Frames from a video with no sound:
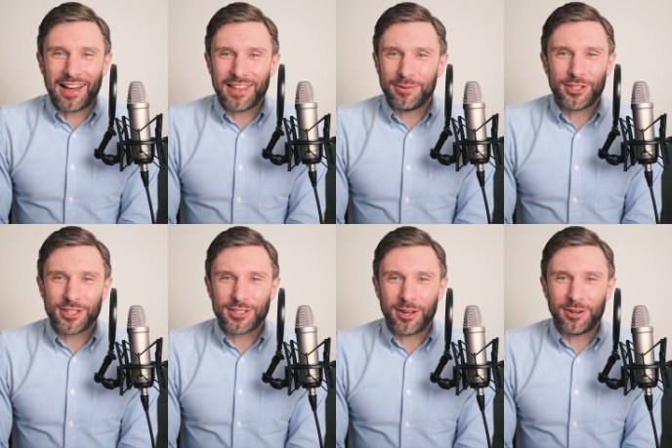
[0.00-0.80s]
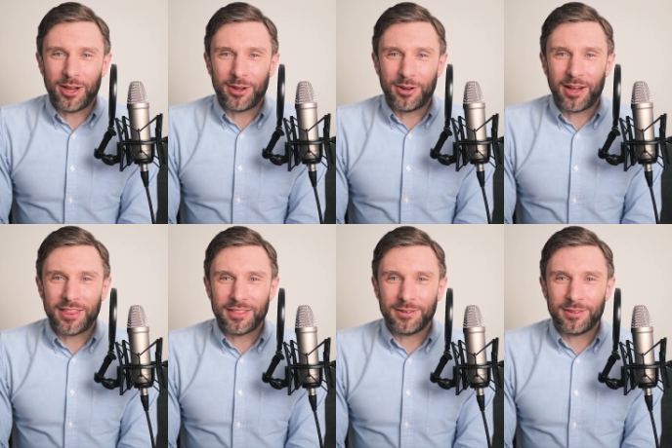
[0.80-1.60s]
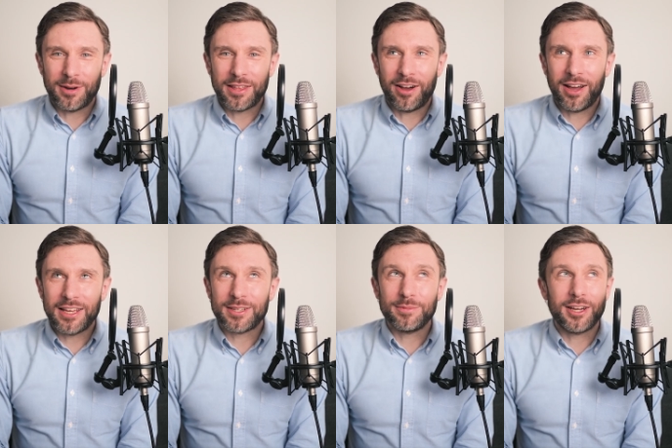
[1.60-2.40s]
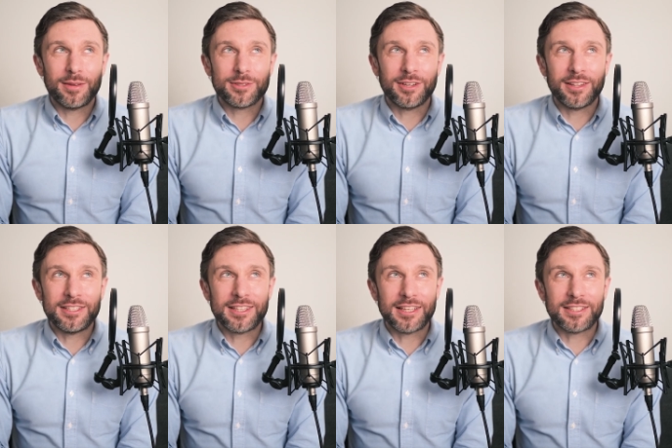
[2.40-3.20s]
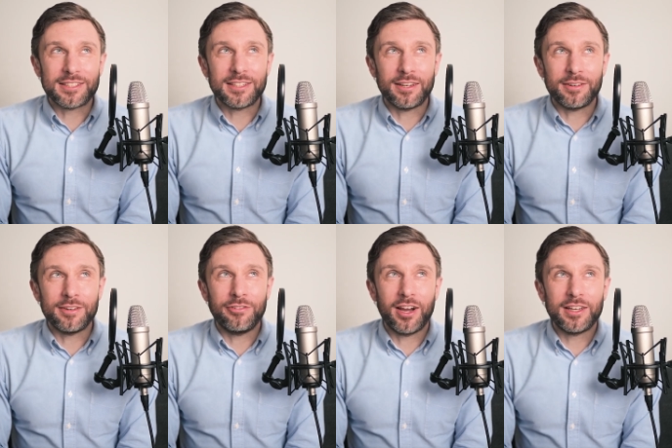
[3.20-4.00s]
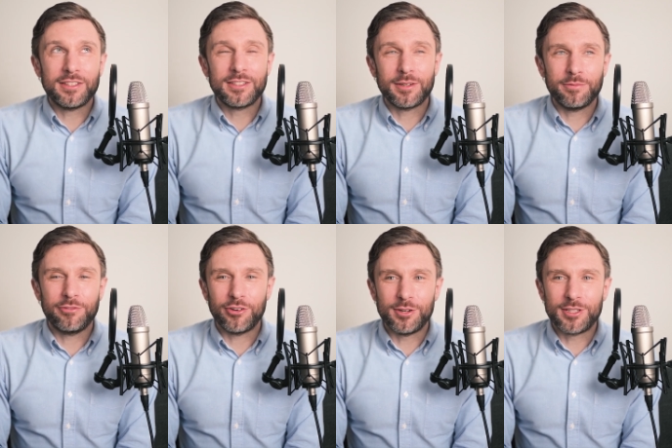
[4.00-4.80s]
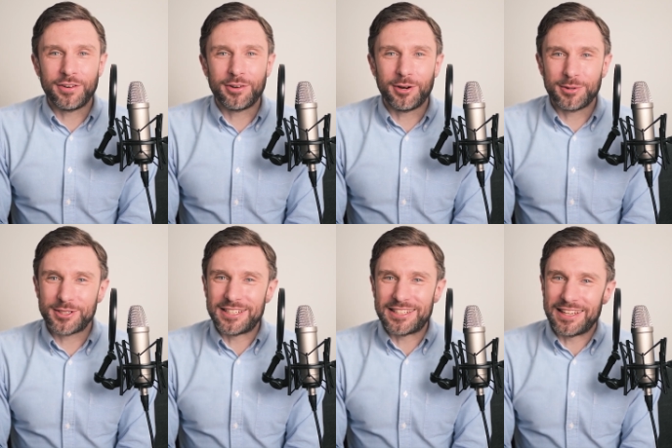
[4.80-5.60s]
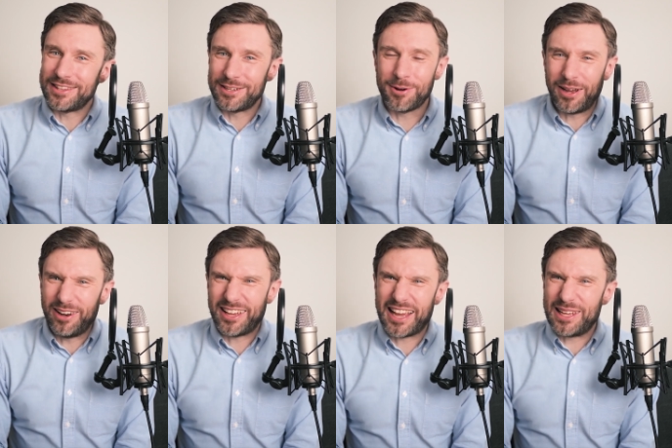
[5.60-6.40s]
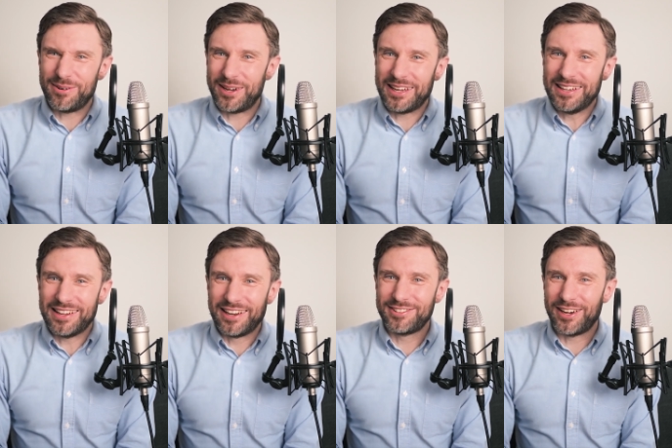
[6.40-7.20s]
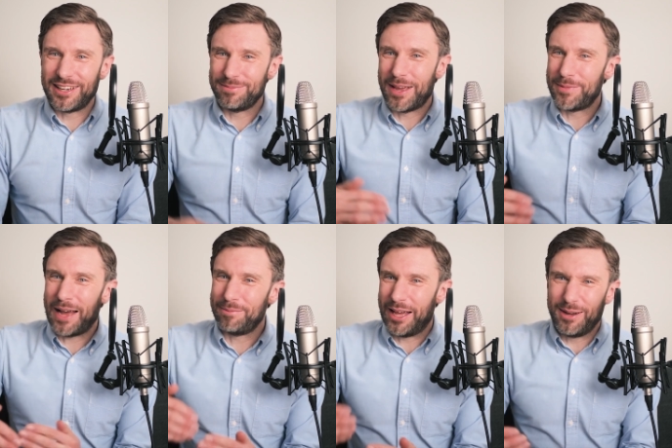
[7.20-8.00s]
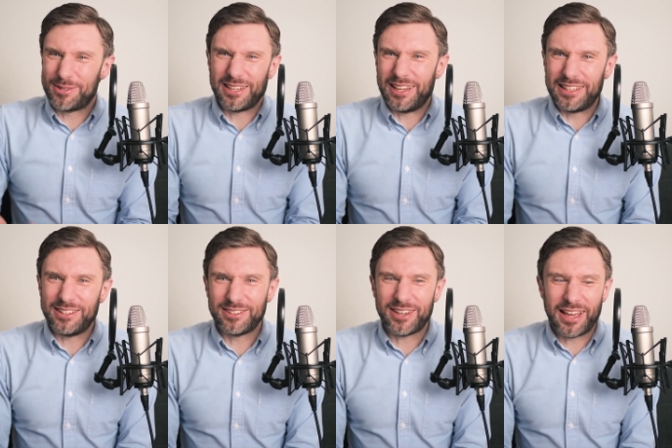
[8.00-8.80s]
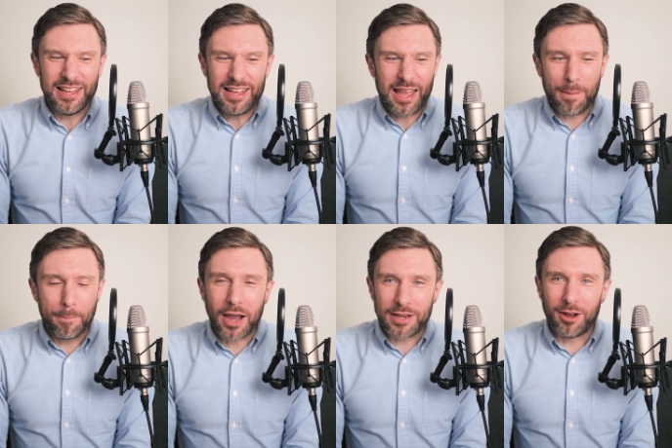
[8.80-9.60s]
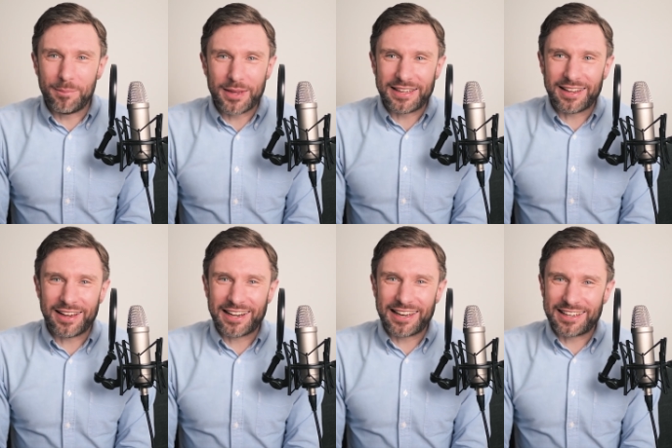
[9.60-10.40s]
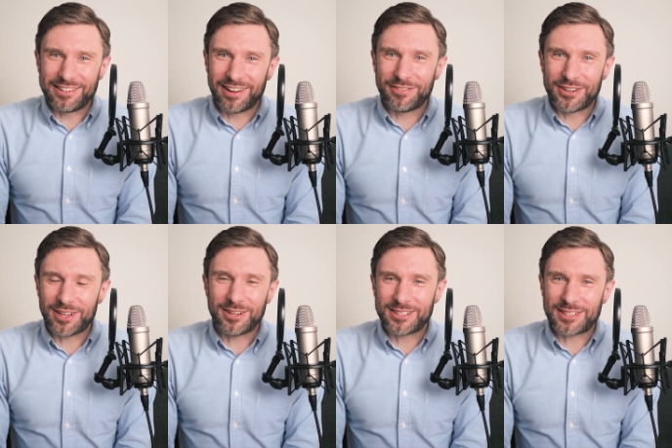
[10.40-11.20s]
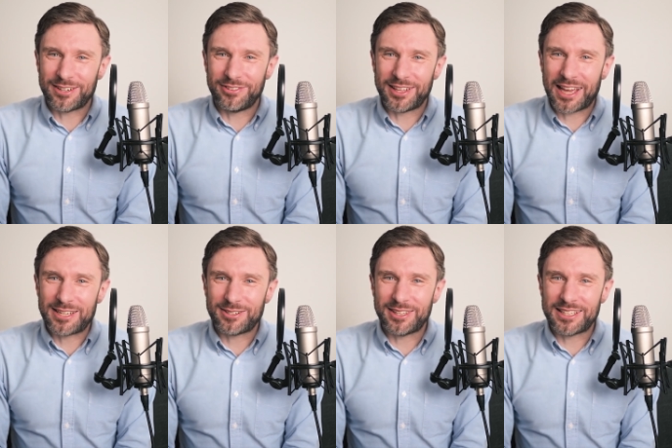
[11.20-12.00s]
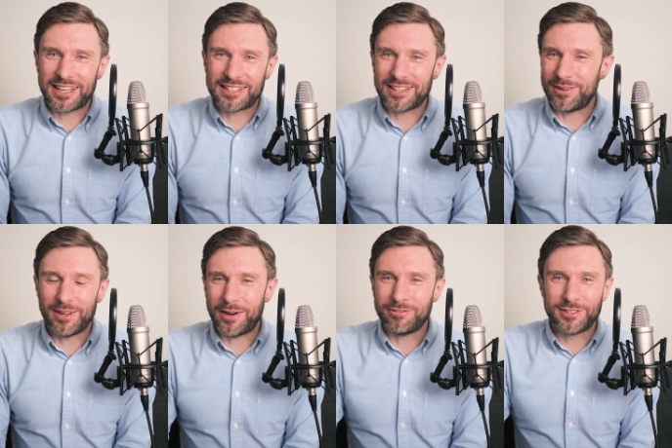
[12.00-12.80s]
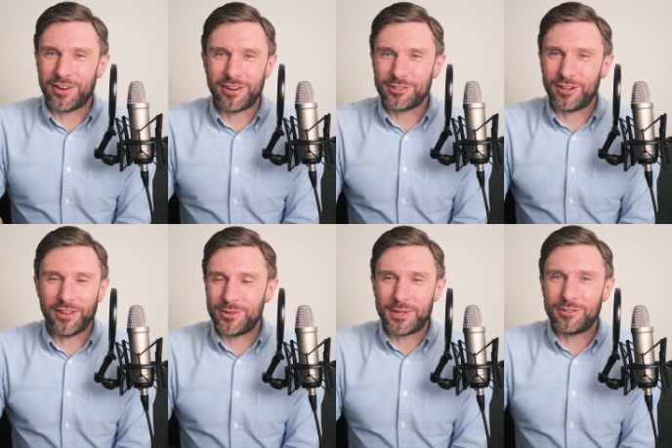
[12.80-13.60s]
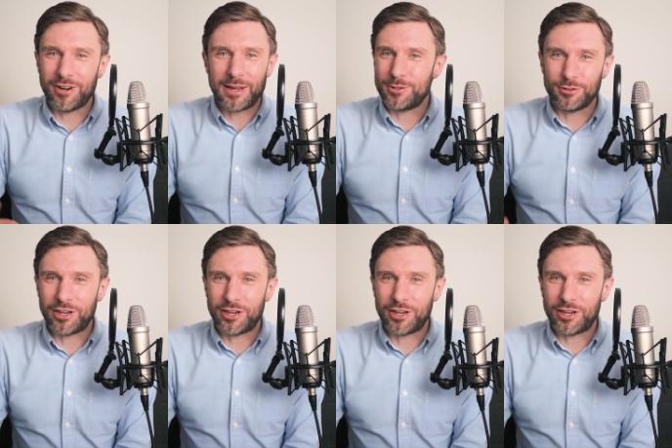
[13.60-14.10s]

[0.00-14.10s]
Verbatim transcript: I think we just don't know. I think the, the way that I sometimes look at these things is, you know, you find some foods that have got quercetin in that you quite like anyway, and try and you know, maybe amp that up slightly in your diet. It might not be a clinically relevant dose. That's often the case with these things. Like we know about resveratrol, if you eat grapes or